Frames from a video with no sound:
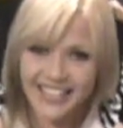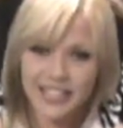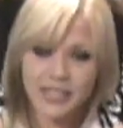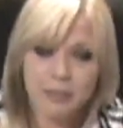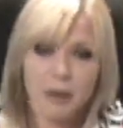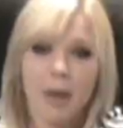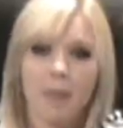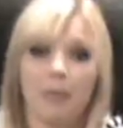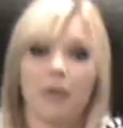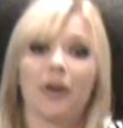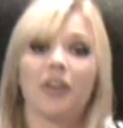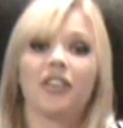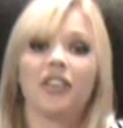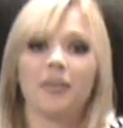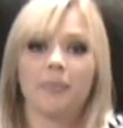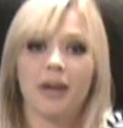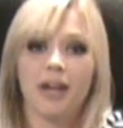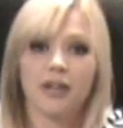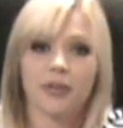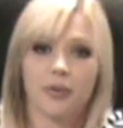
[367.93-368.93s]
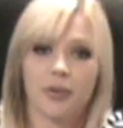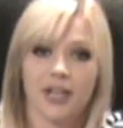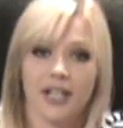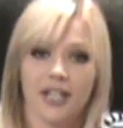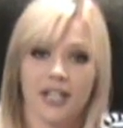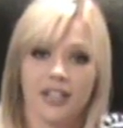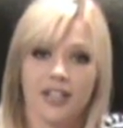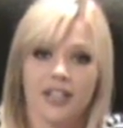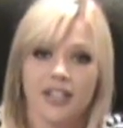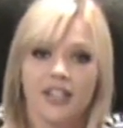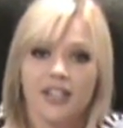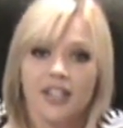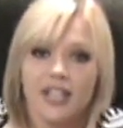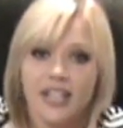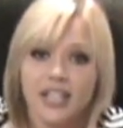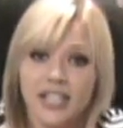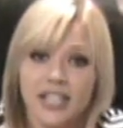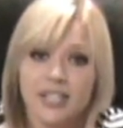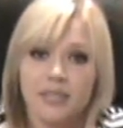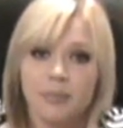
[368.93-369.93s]
It's my birthday, by the way.
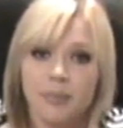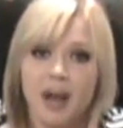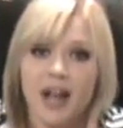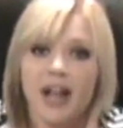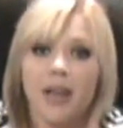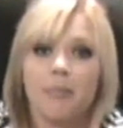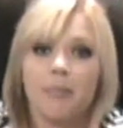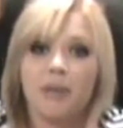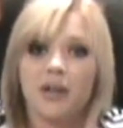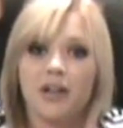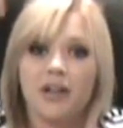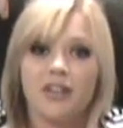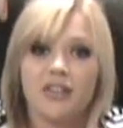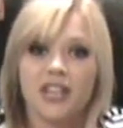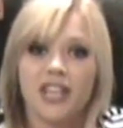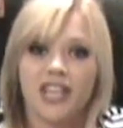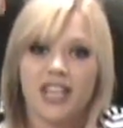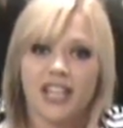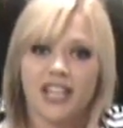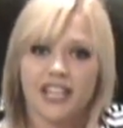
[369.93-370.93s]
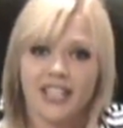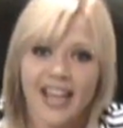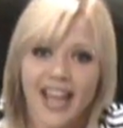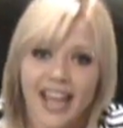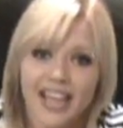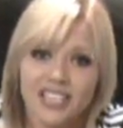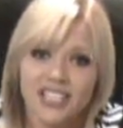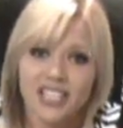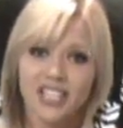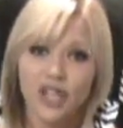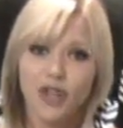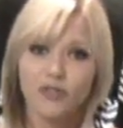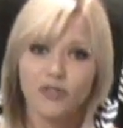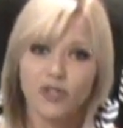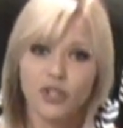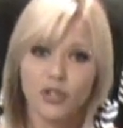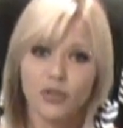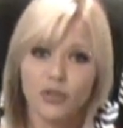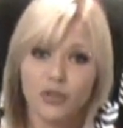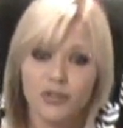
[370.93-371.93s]
It's my birthday. nineteenth of
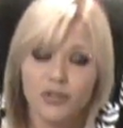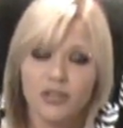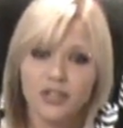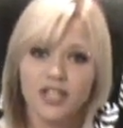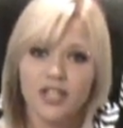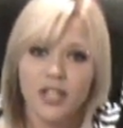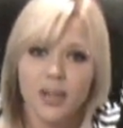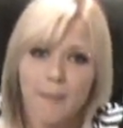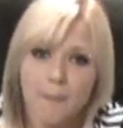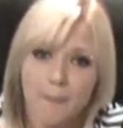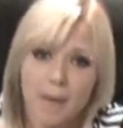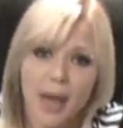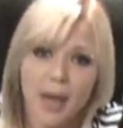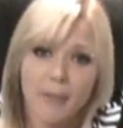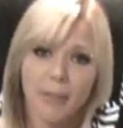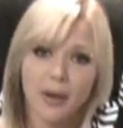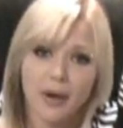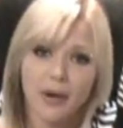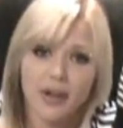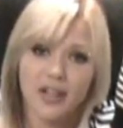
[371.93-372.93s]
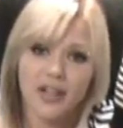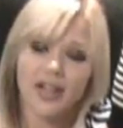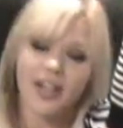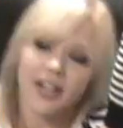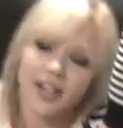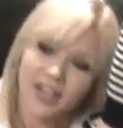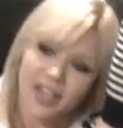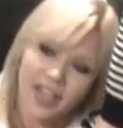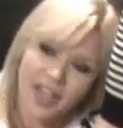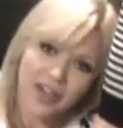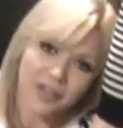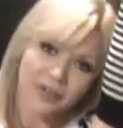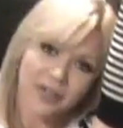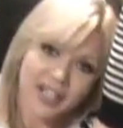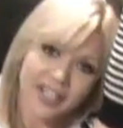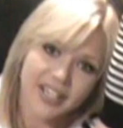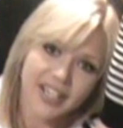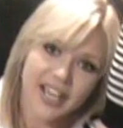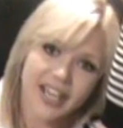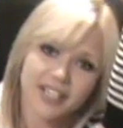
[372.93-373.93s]
June, my birthday.
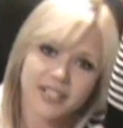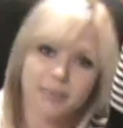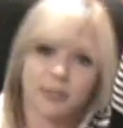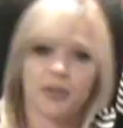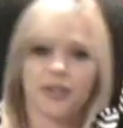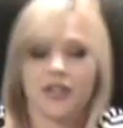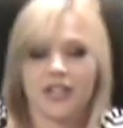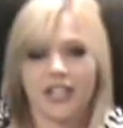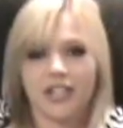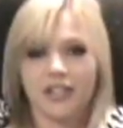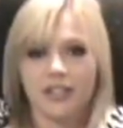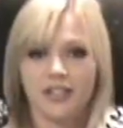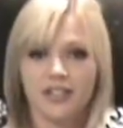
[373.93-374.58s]
Katarina Kat's birthday.